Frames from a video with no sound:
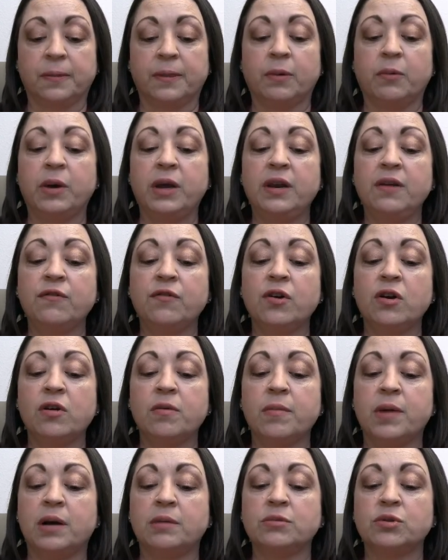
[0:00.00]
waiting for her
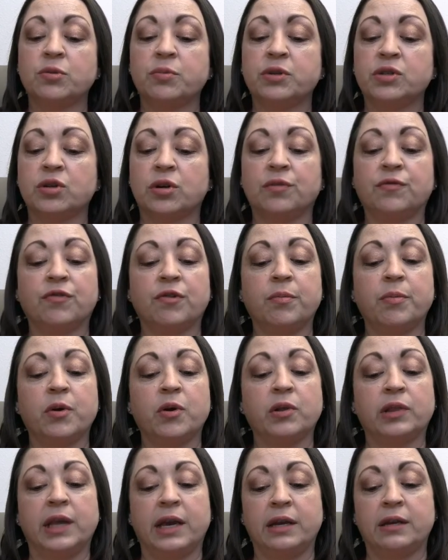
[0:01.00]
mom to return from her
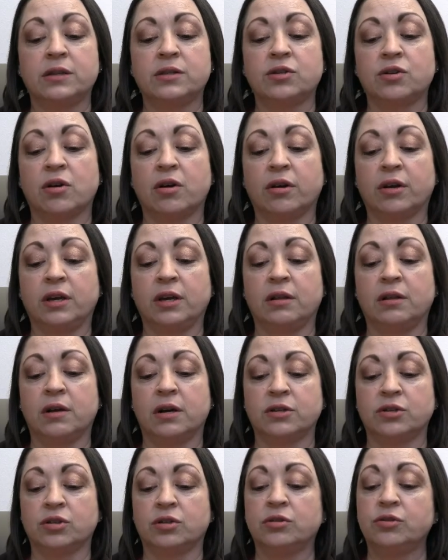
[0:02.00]
latest
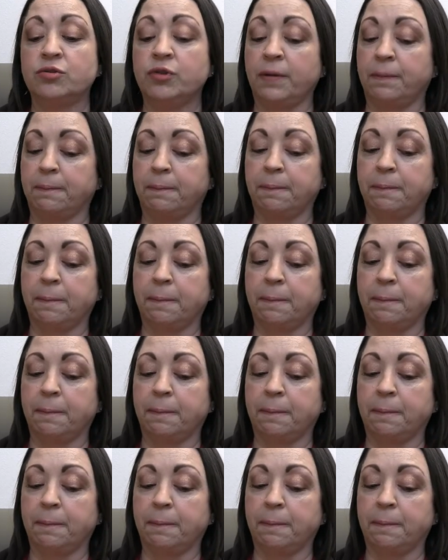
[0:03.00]
archaeological trip.